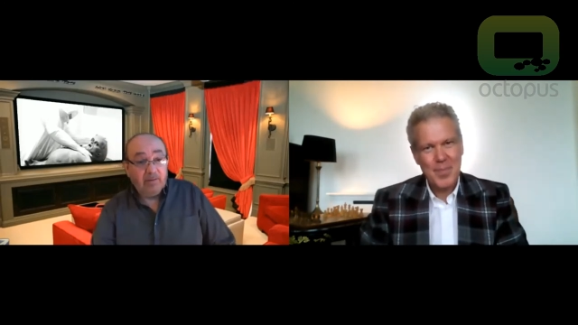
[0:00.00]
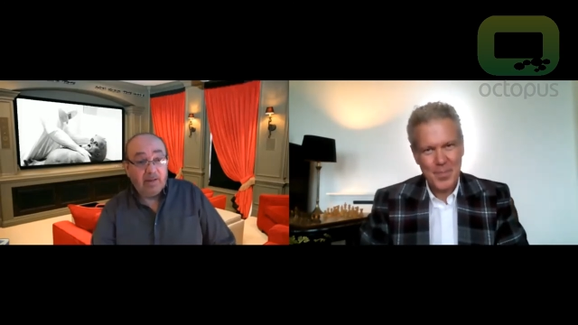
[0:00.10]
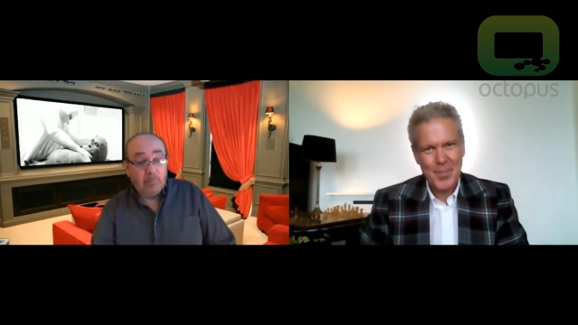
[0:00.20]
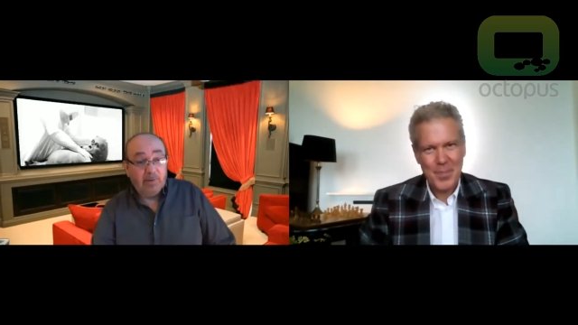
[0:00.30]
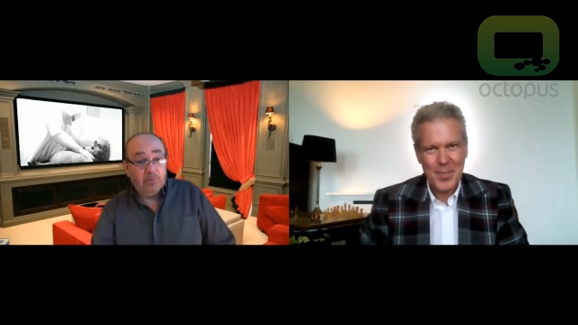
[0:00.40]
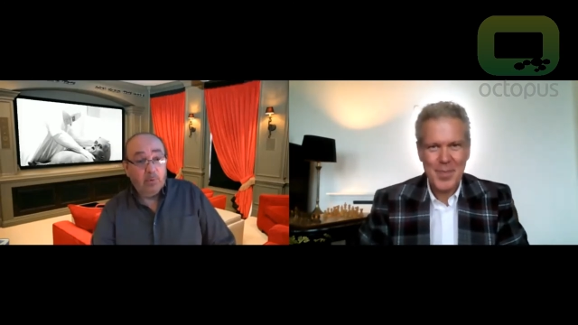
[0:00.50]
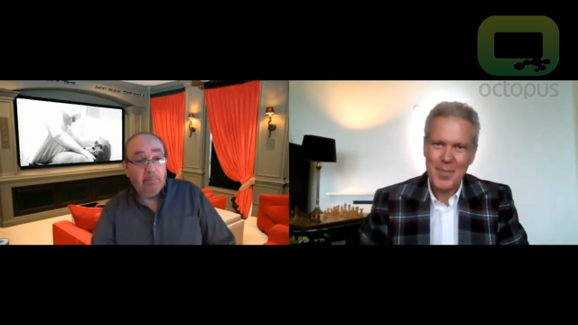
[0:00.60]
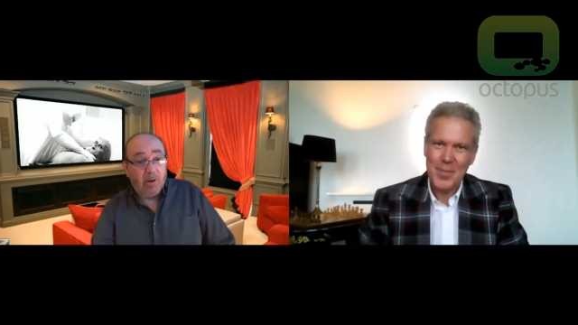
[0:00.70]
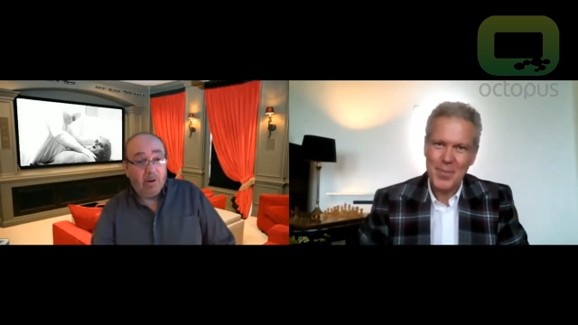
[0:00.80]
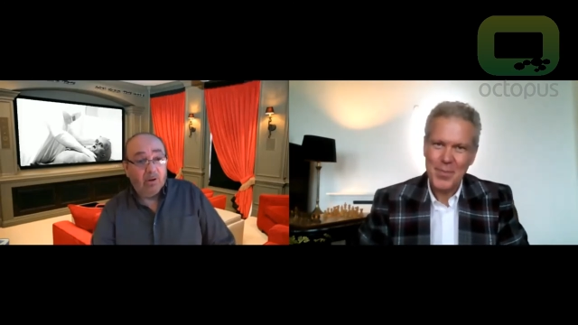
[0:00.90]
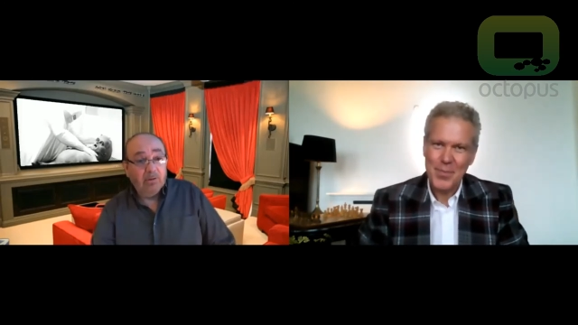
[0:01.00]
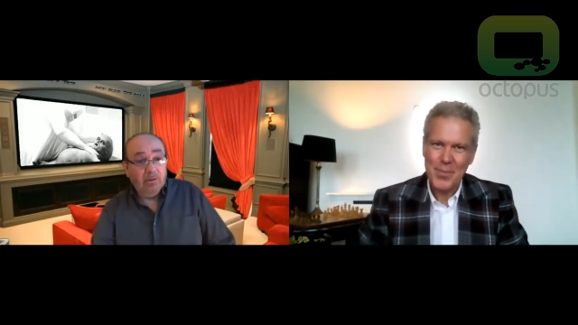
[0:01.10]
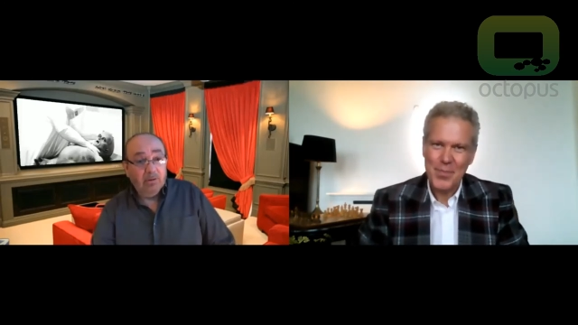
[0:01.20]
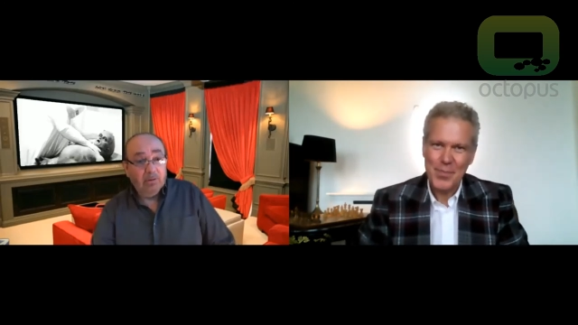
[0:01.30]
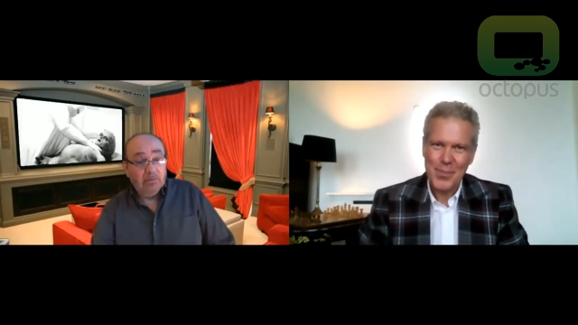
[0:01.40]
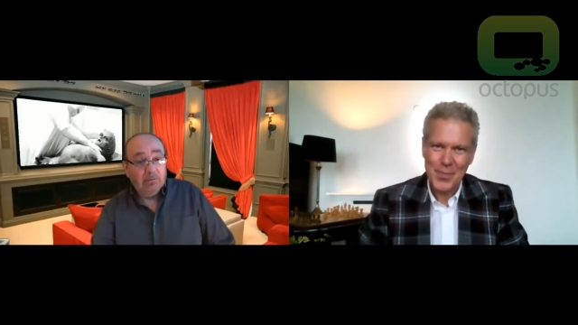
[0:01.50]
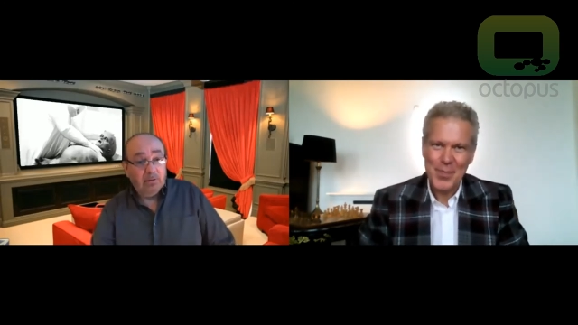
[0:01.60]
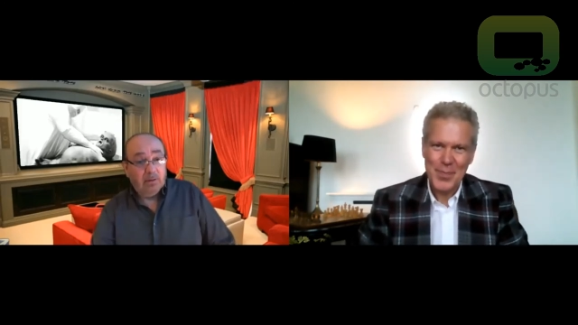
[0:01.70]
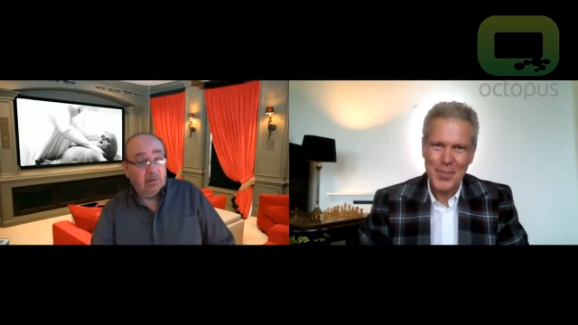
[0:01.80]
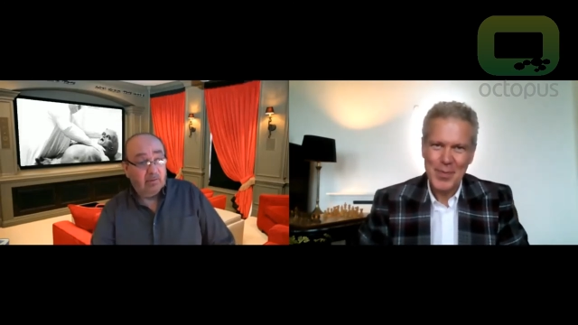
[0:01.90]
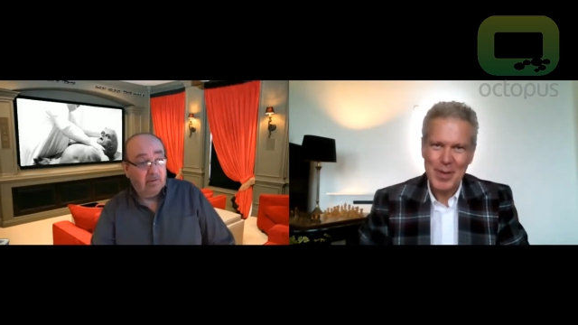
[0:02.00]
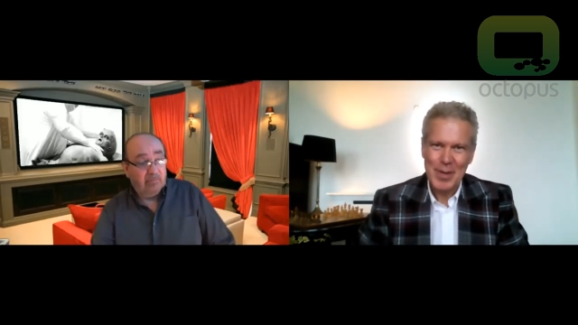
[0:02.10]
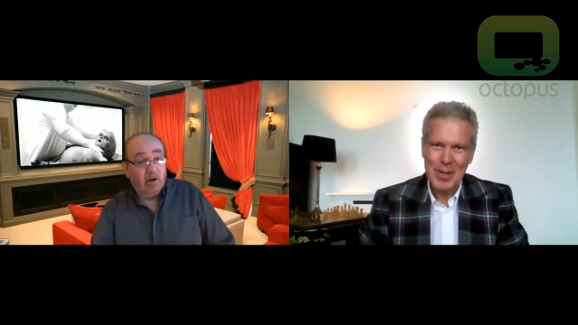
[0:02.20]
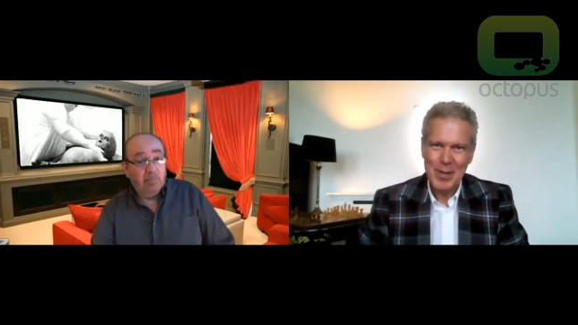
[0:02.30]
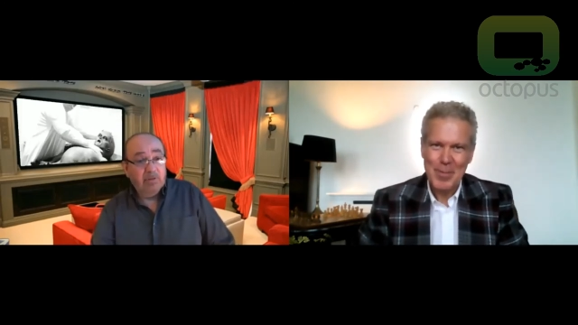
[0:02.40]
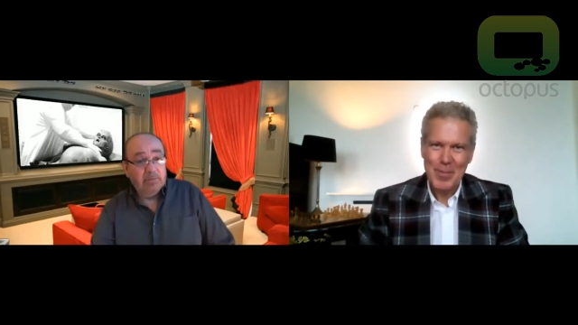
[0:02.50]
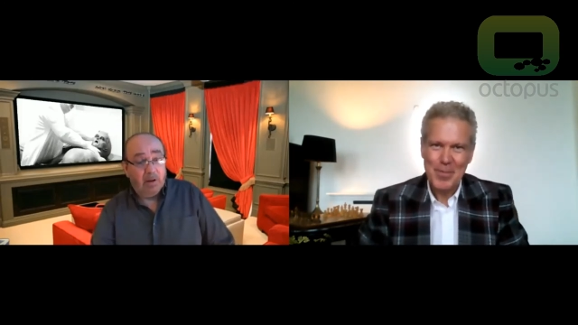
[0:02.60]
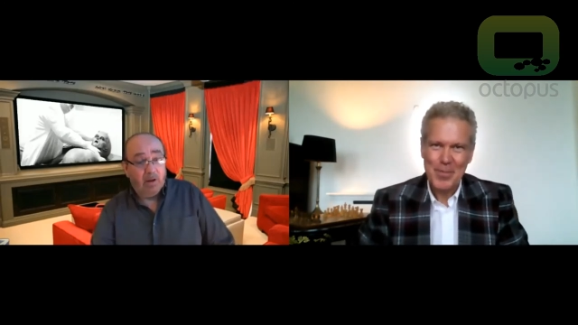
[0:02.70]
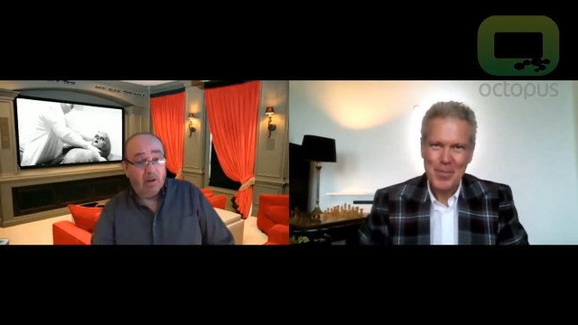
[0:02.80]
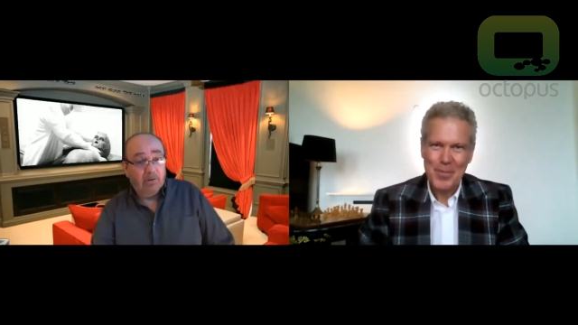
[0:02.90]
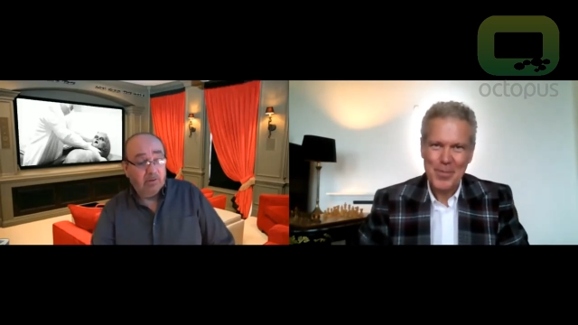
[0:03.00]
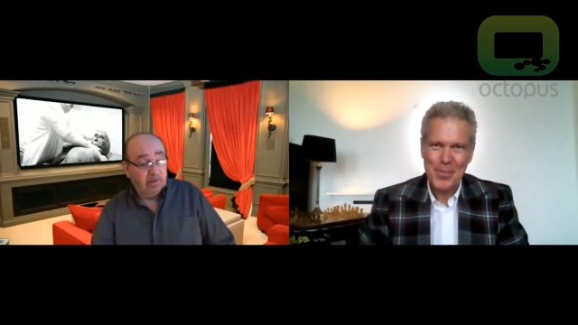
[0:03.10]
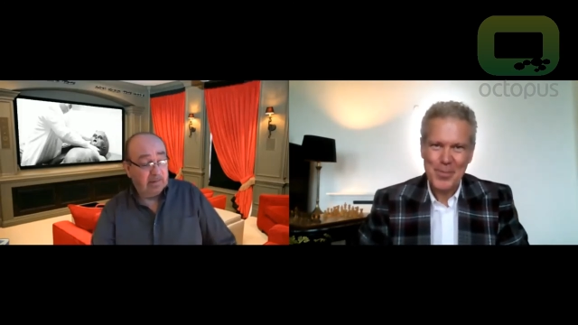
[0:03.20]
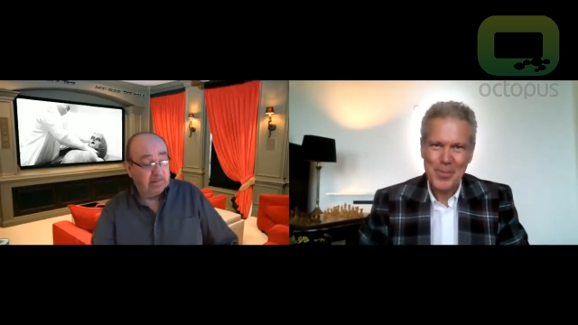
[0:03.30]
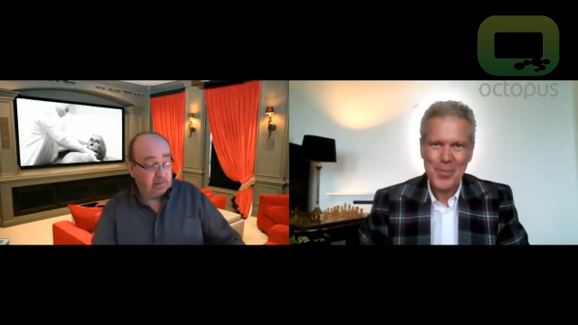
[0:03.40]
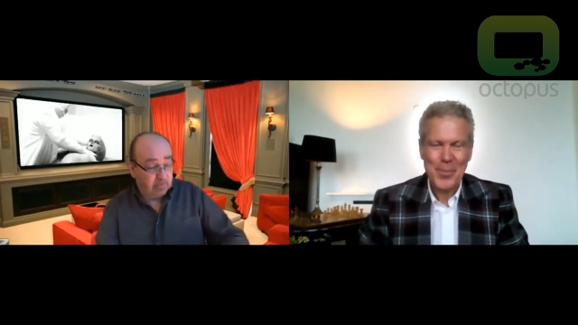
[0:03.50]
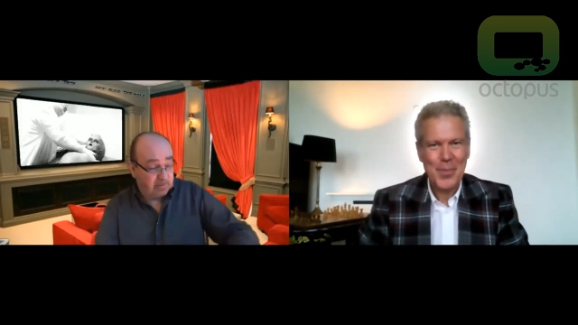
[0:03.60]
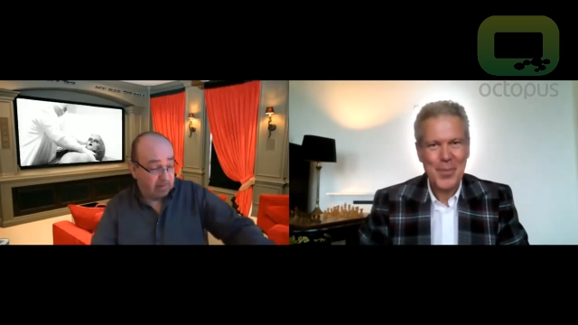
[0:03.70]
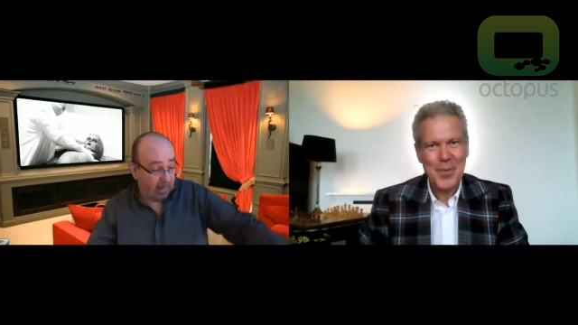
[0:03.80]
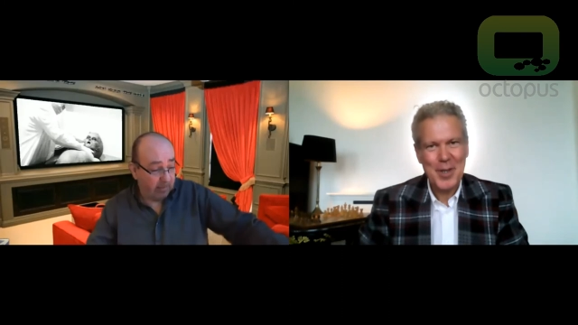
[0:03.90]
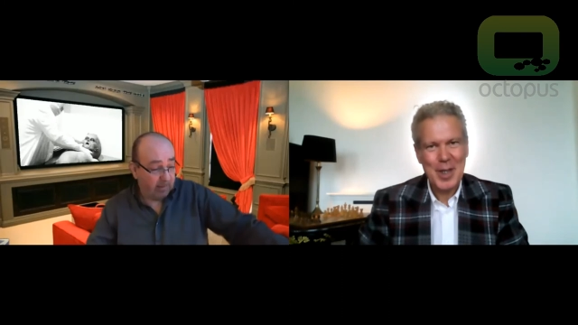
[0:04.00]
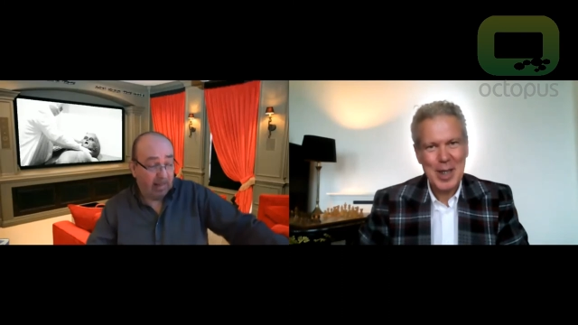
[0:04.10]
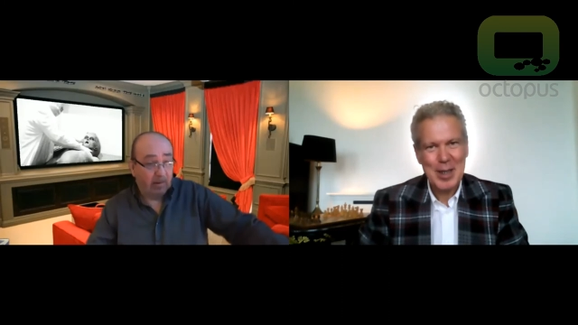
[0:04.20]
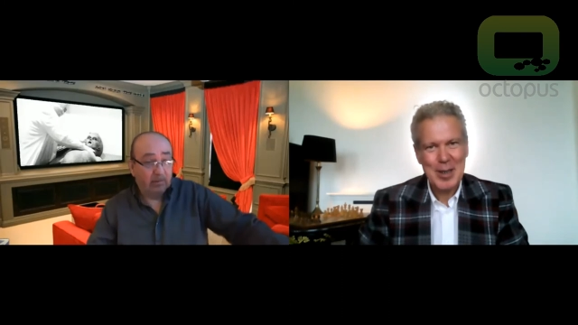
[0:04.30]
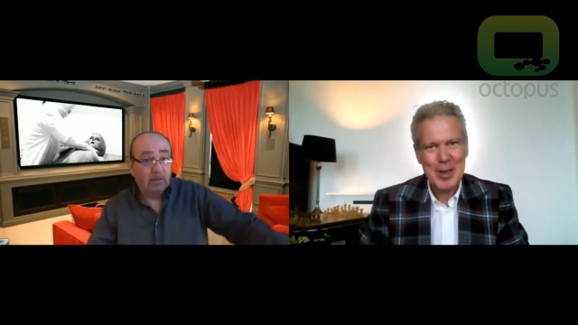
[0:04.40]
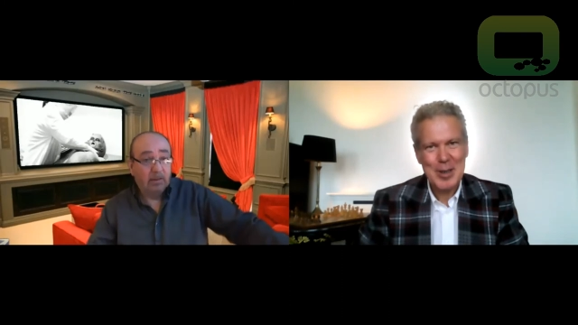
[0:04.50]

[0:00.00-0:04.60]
Speaker 1: They went to a barn, uh, a farmer's barn, and they just put a table out,